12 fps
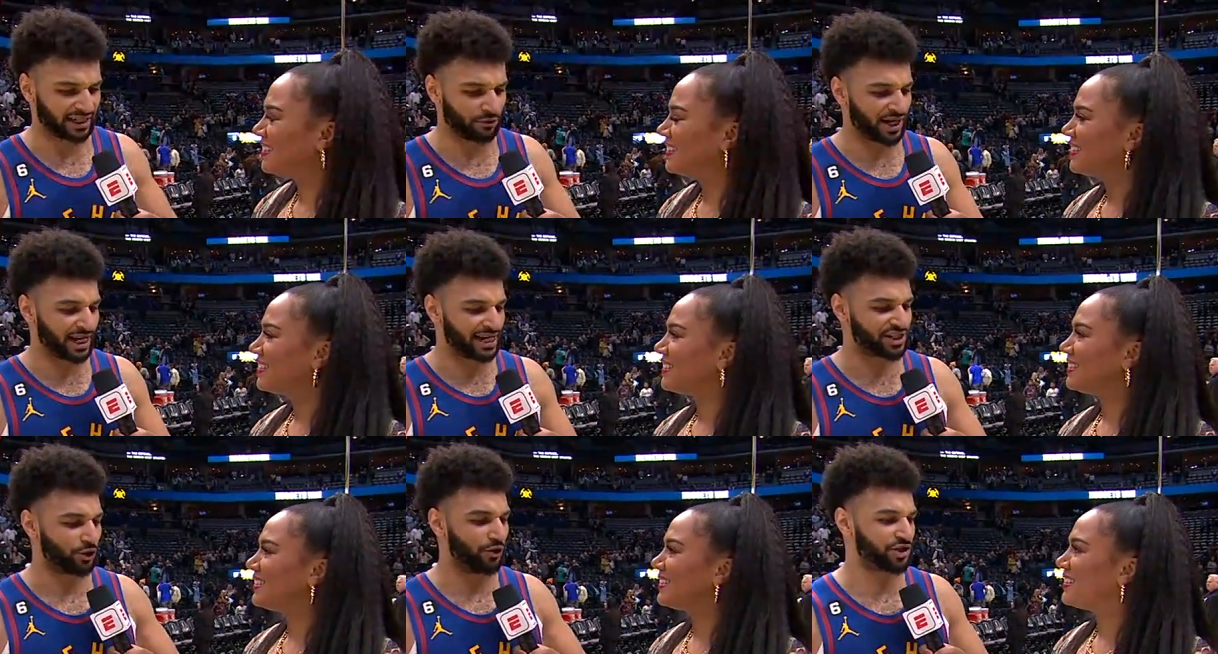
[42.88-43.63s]
Speaker 1: think when he
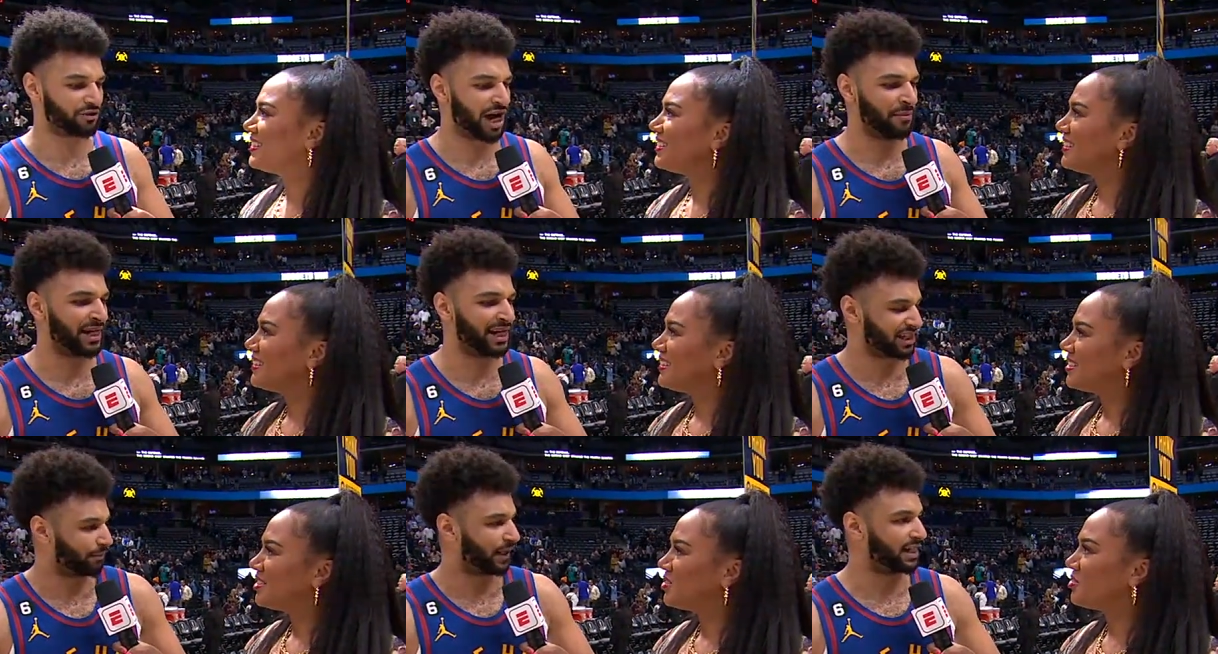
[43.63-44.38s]
has scores around him,
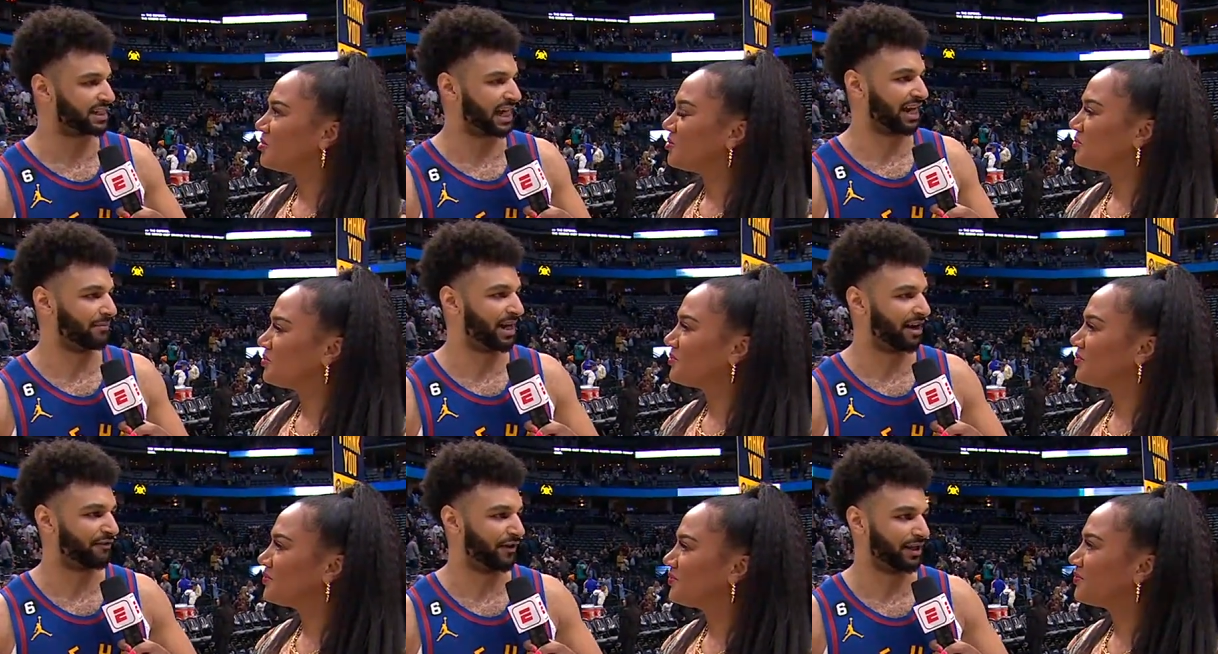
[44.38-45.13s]
he gets to play his game
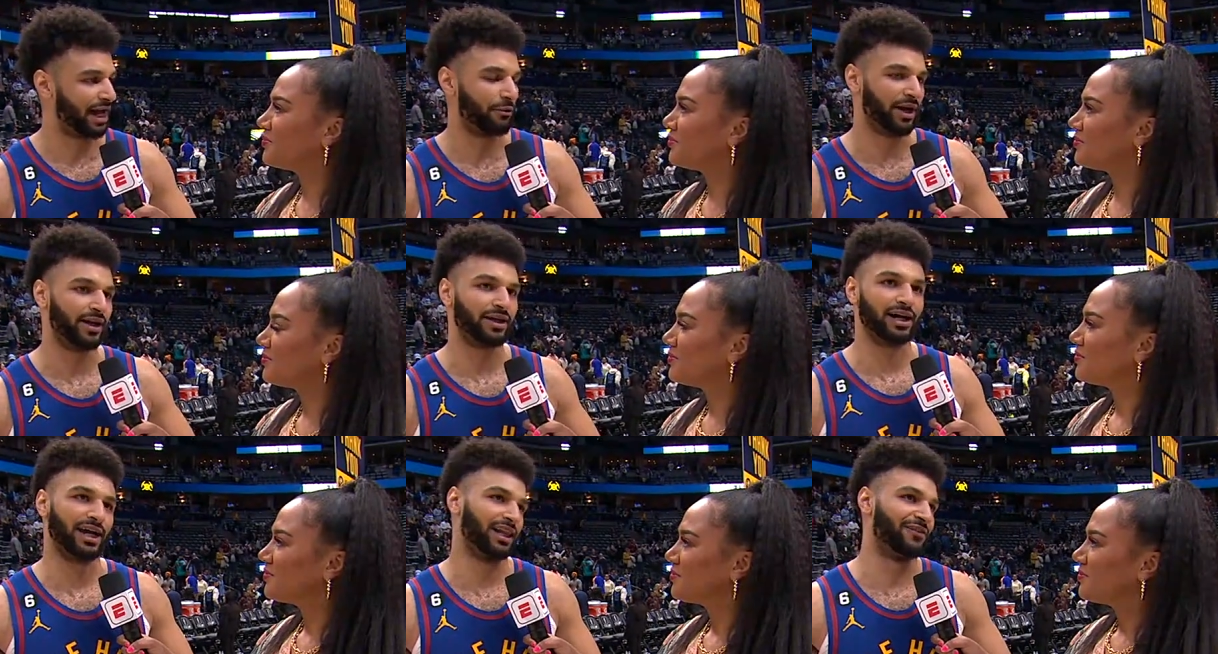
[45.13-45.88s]
and have fun that
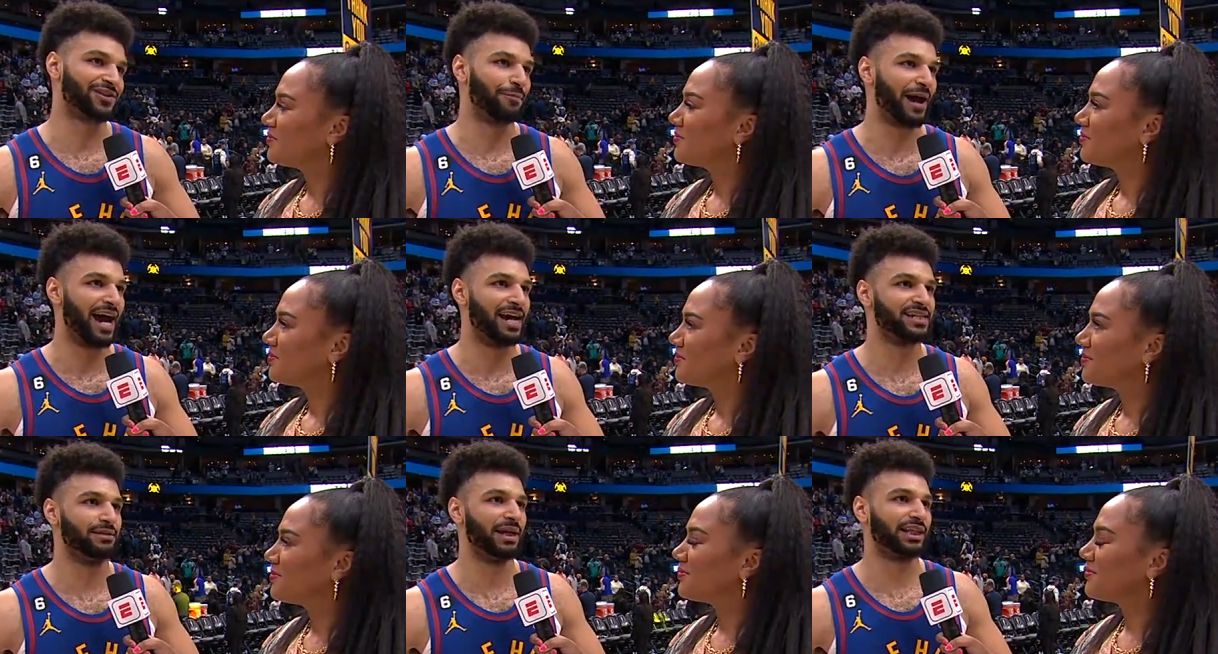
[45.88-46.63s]
way. Uh, he loves to
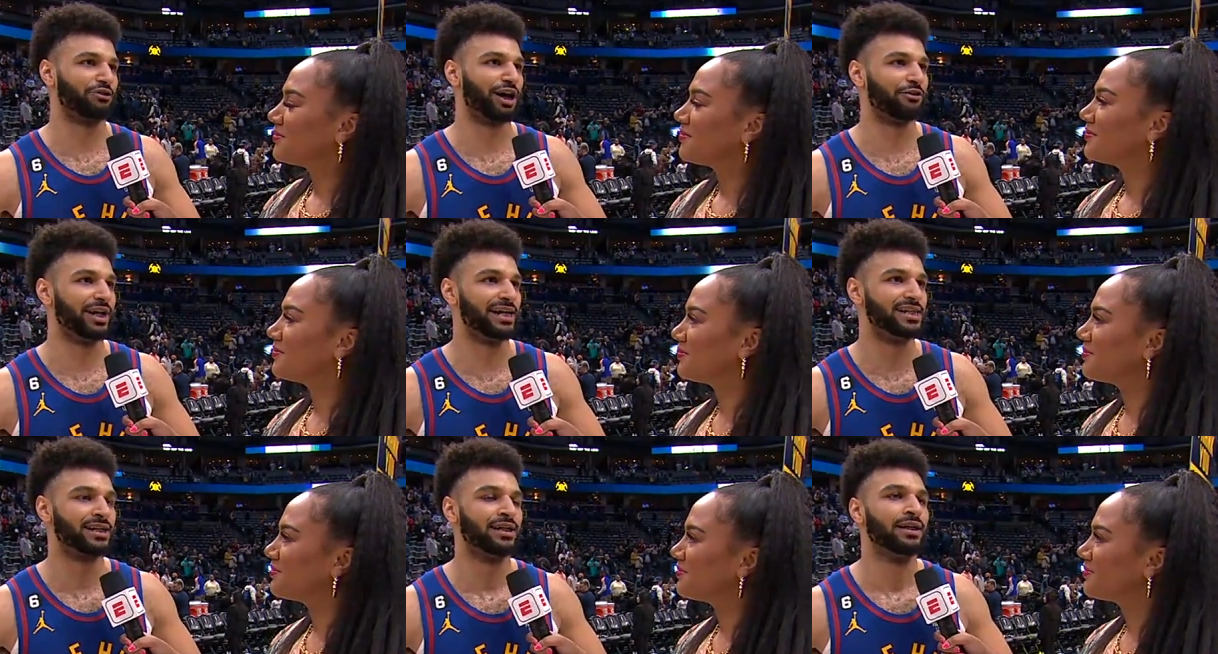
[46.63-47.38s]
pass and make the right
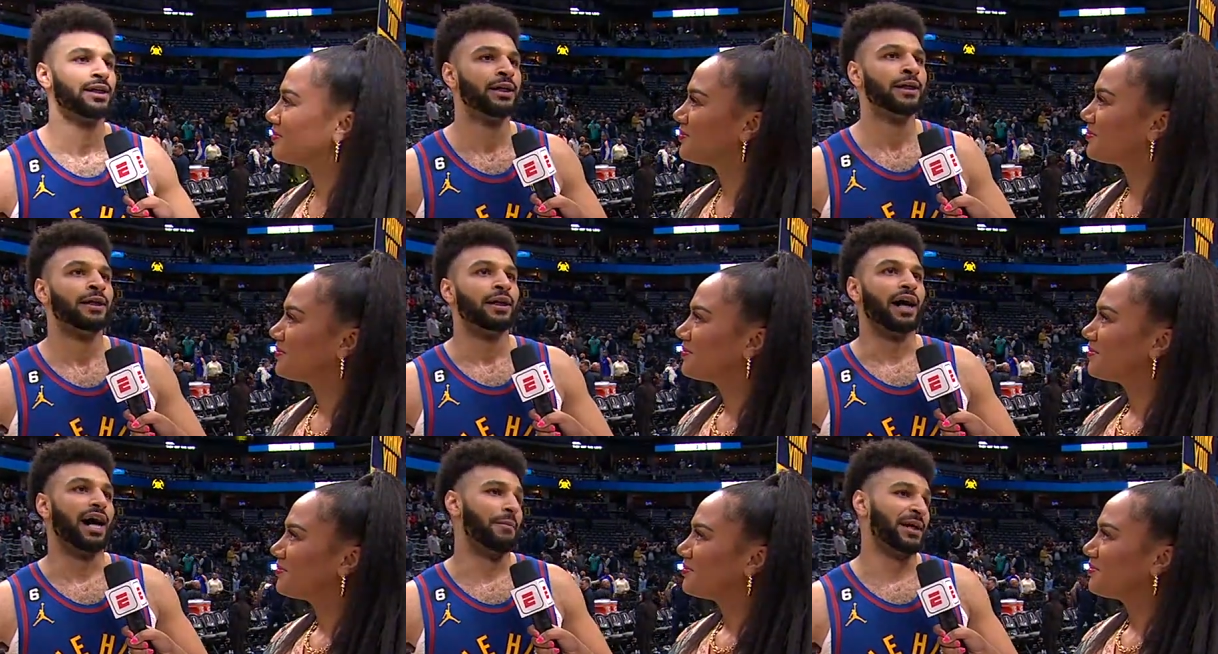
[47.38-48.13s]
reads.
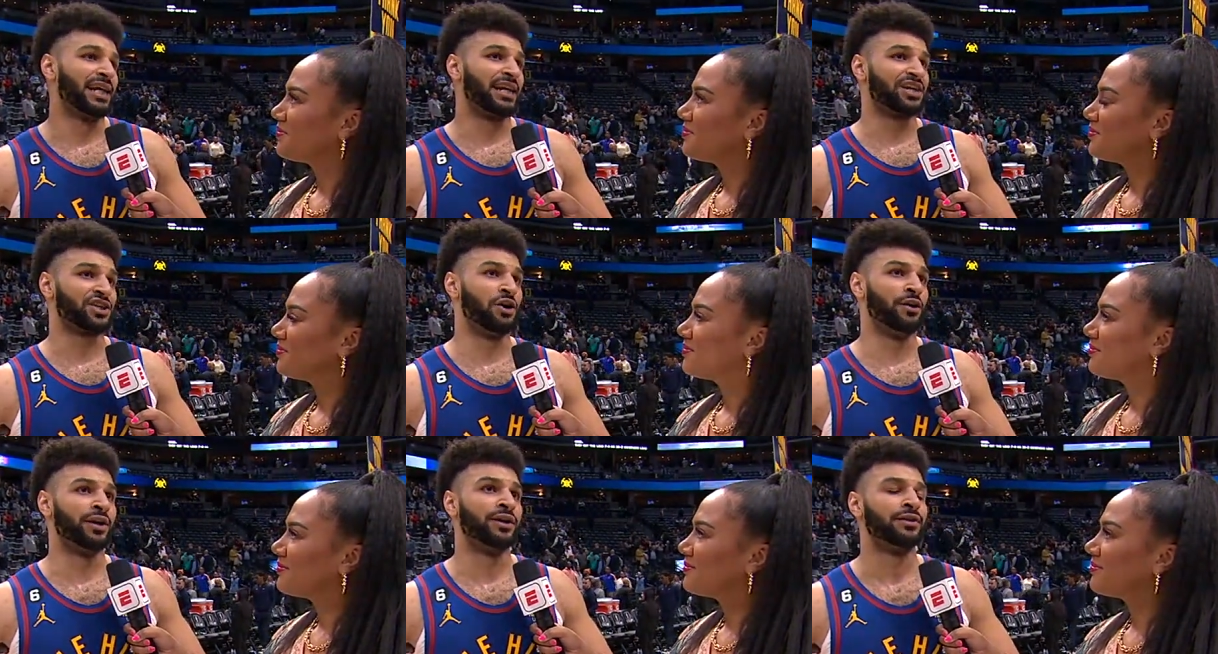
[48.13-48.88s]
Um, and get us
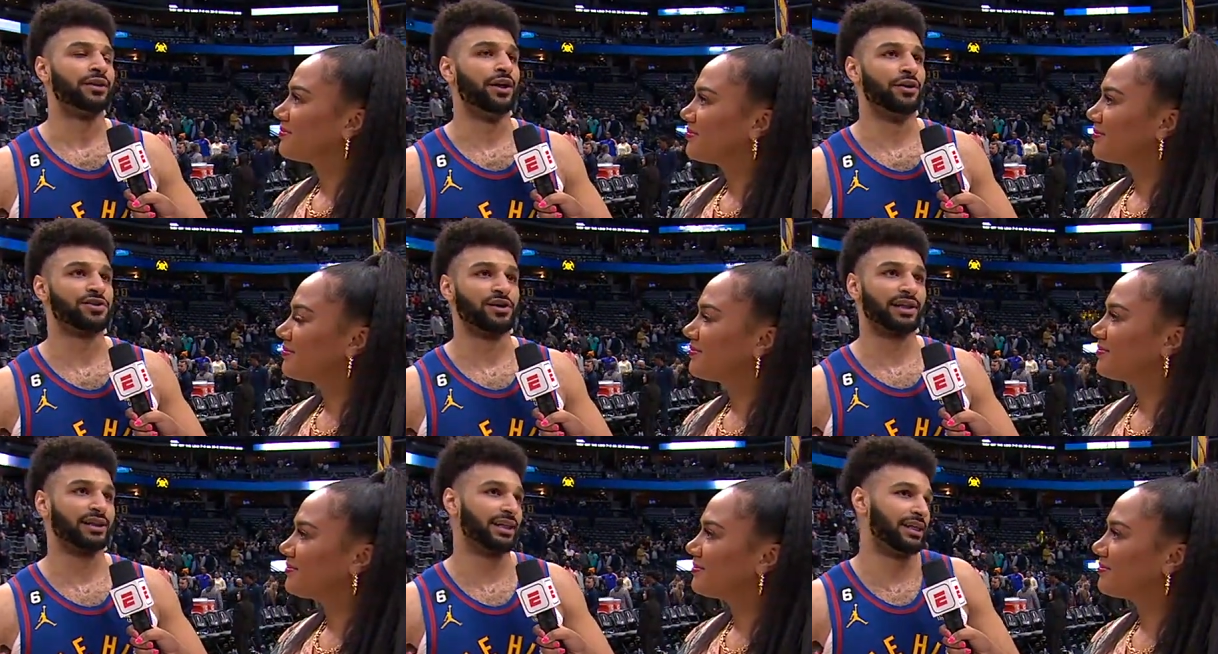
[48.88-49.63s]
going, you know.
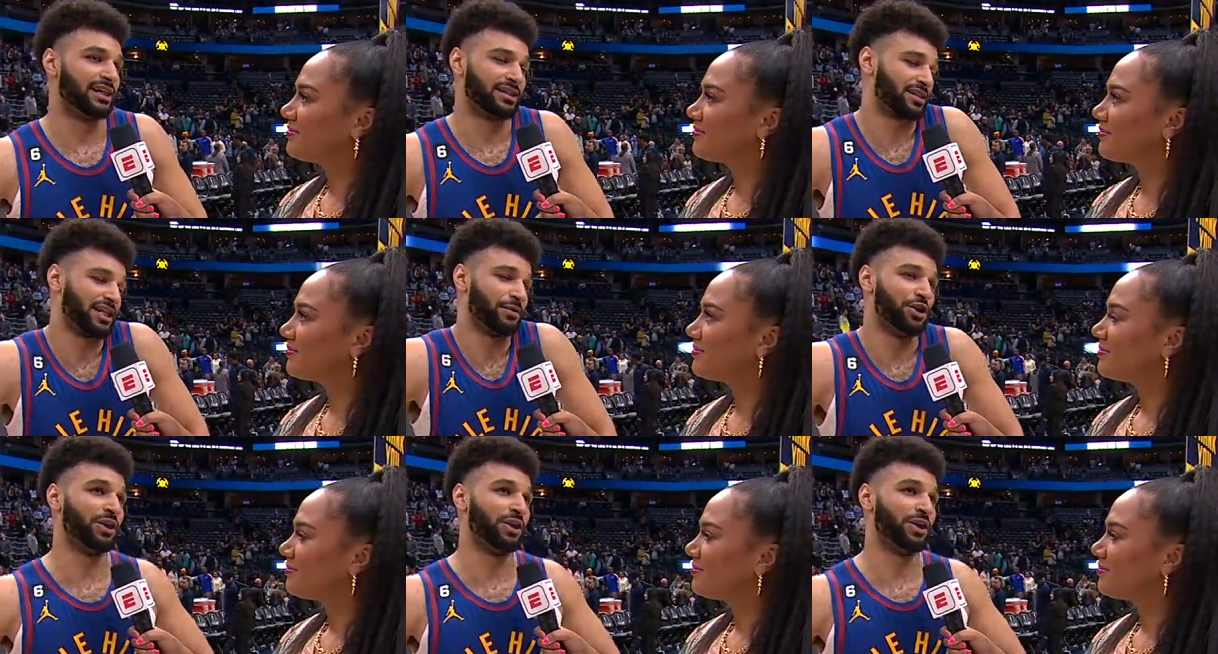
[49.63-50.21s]
So I think he does. He's been